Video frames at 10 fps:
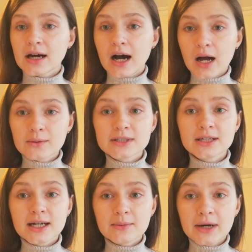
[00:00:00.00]
I would
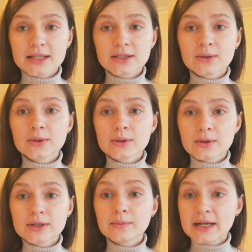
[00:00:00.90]
recommend to
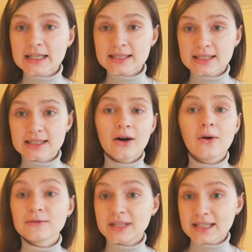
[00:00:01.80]
learn basics
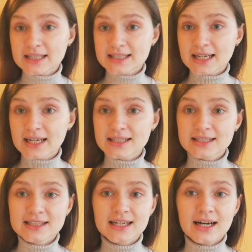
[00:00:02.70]
of data
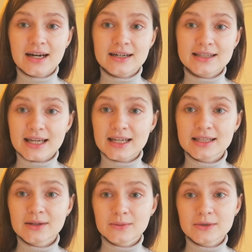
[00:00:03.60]
science that
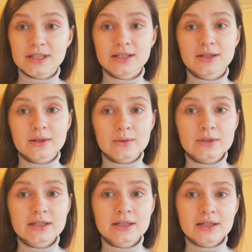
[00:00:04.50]
would include
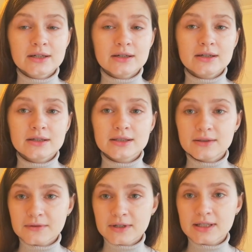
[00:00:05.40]

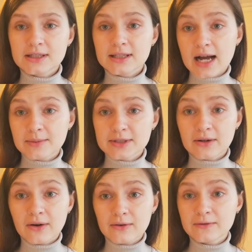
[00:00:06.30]
different types
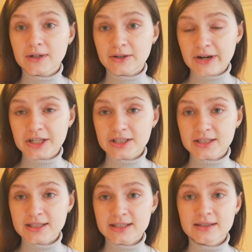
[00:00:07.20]
of
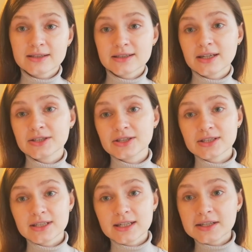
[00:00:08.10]
regressions, such
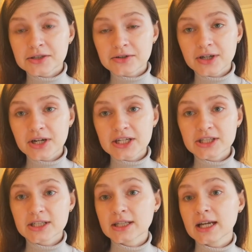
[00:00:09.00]
as linear
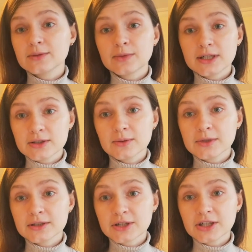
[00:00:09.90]
regression and
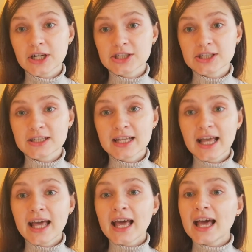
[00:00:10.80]
polynomial regression,
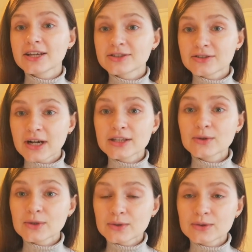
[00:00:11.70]
and try to
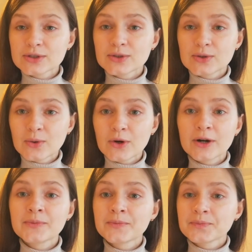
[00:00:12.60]
use
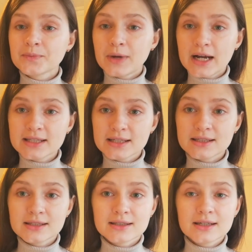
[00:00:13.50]
your Python